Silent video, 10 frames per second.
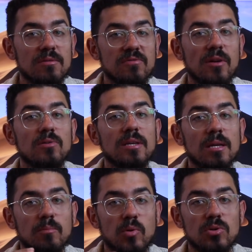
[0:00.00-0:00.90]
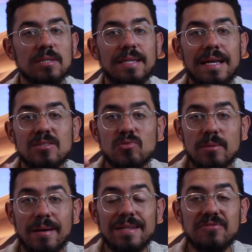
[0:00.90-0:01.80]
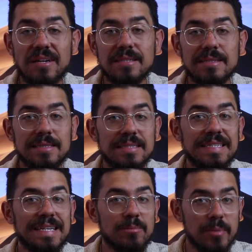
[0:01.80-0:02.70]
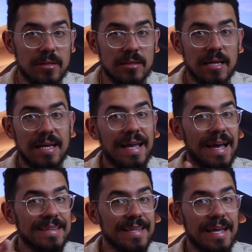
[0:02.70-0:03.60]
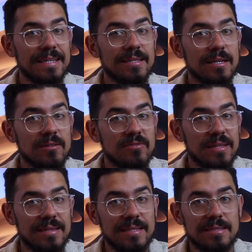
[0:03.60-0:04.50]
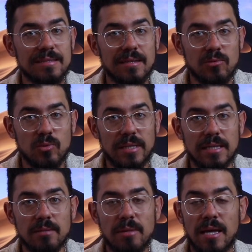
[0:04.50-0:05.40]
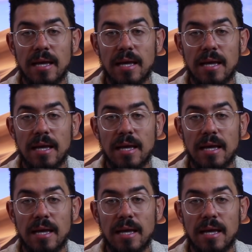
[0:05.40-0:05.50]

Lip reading: very important as we might finally see a bill at the end of this week.